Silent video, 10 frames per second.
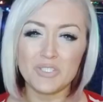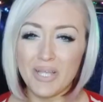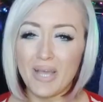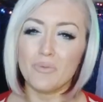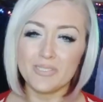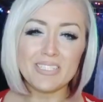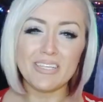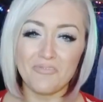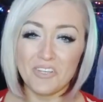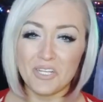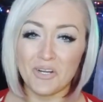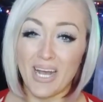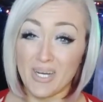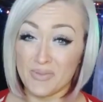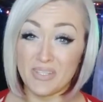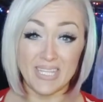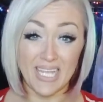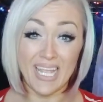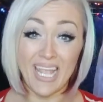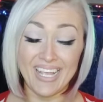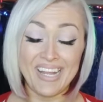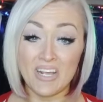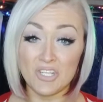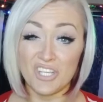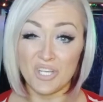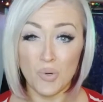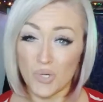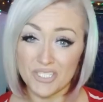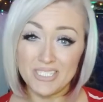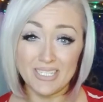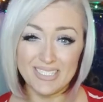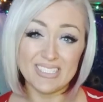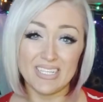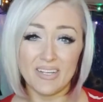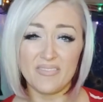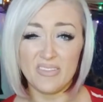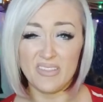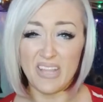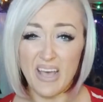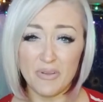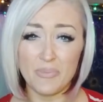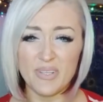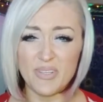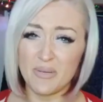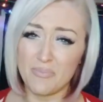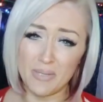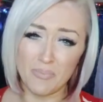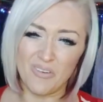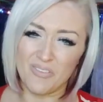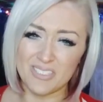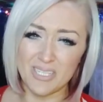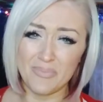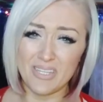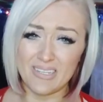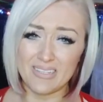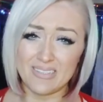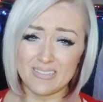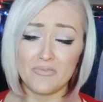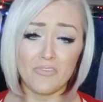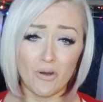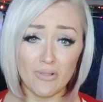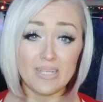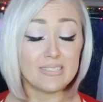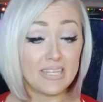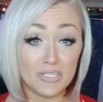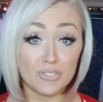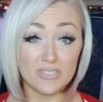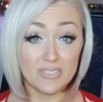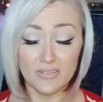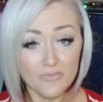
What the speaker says: So yeah, once they figure out that they can actually quarantine a city of 11 million people for something that's far less dangerous than the